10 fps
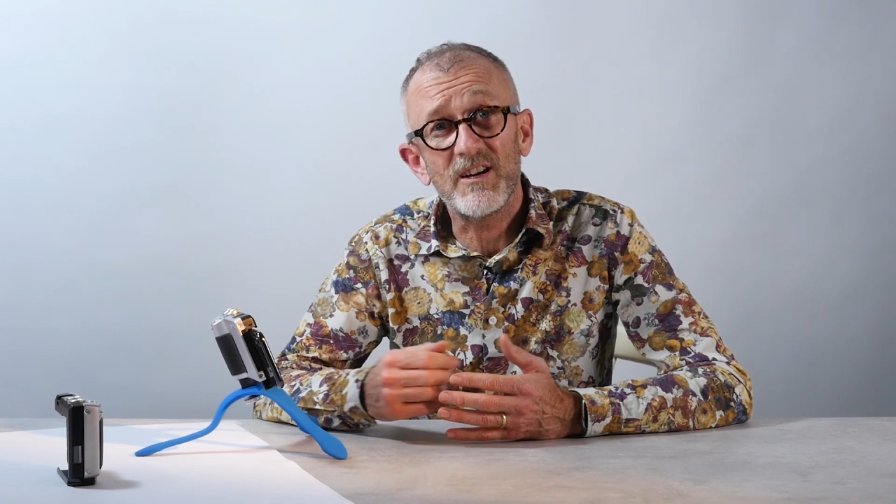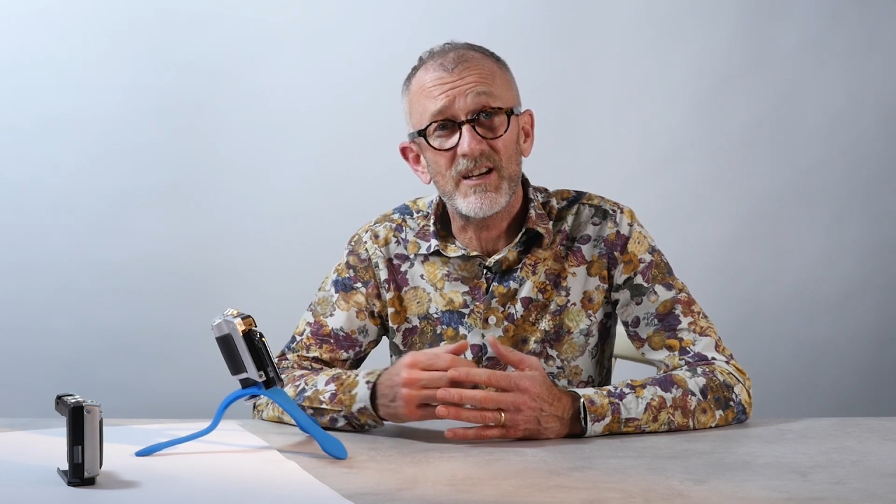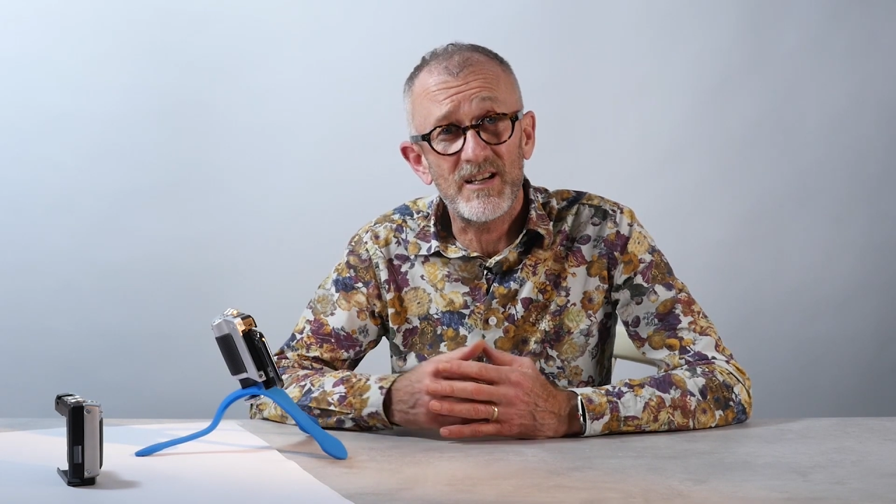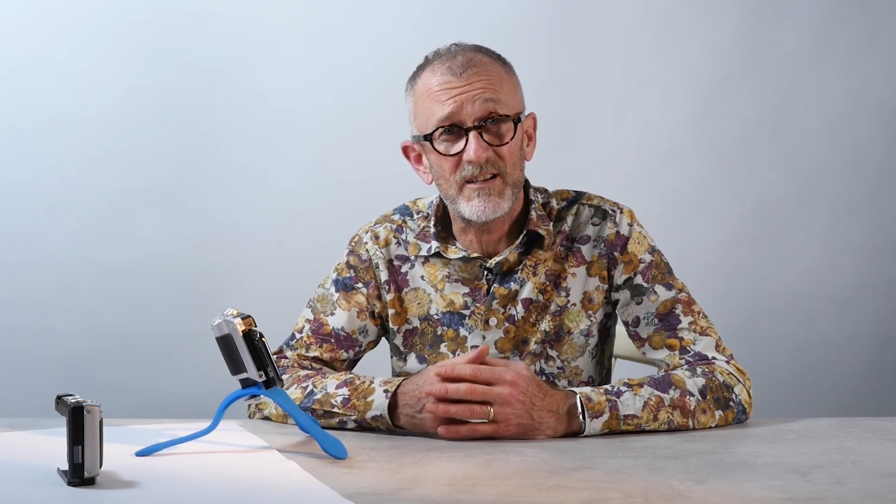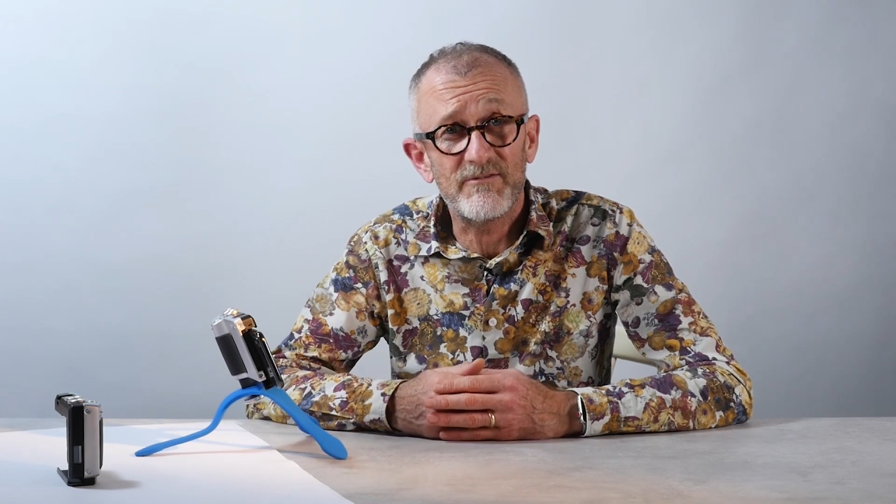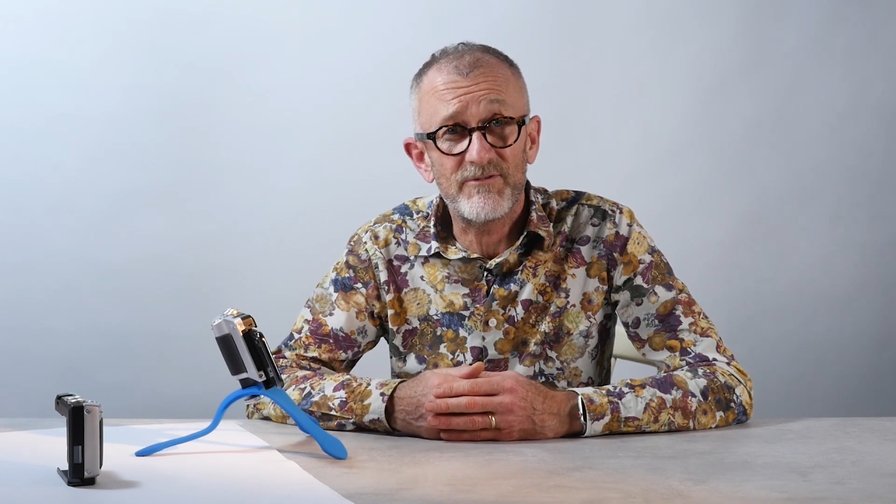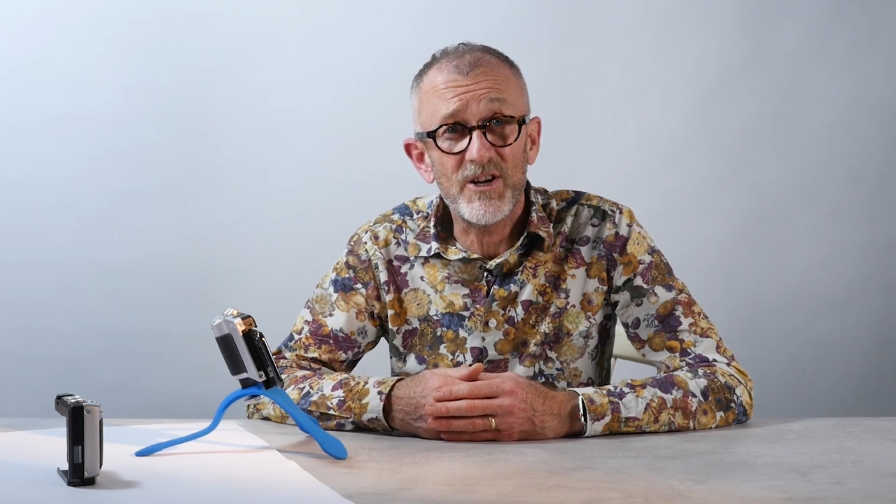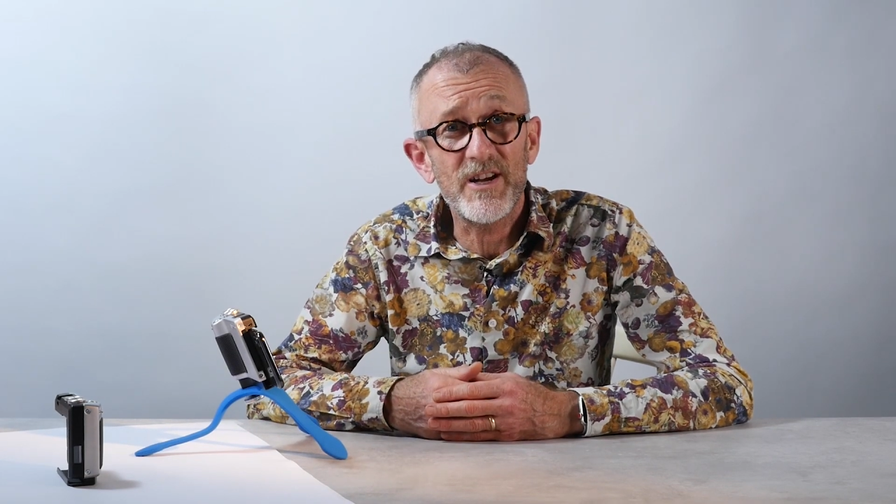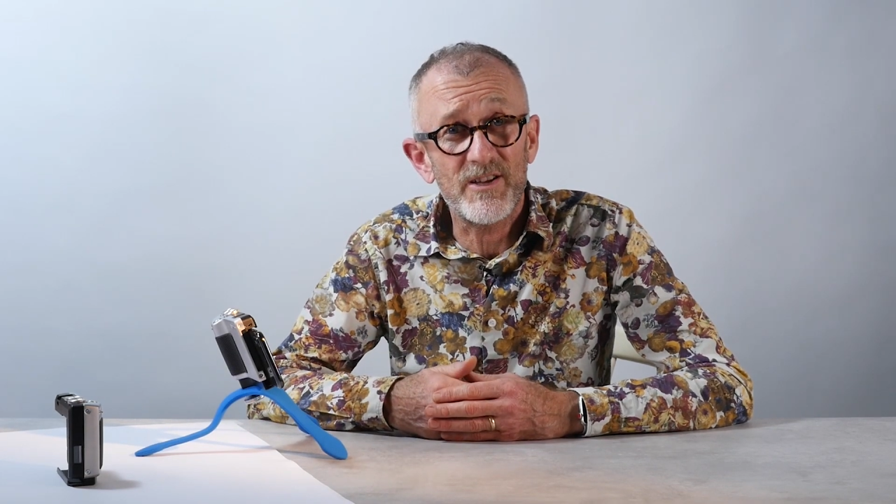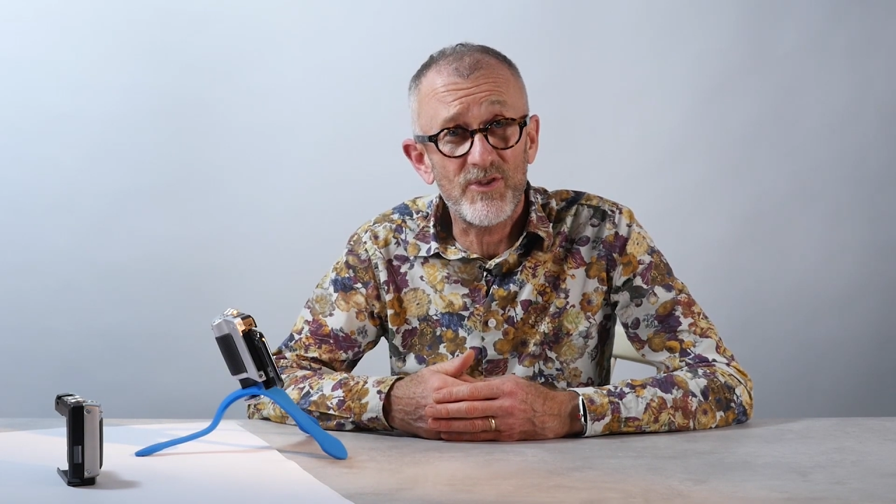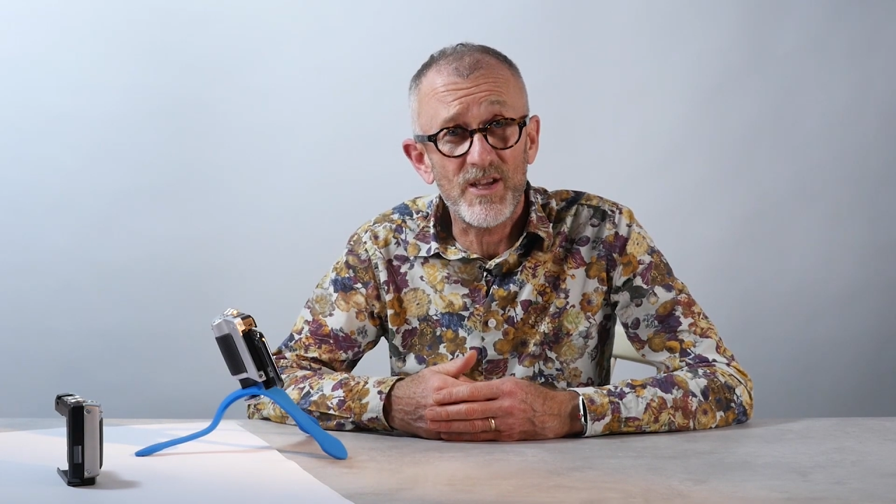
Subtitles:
via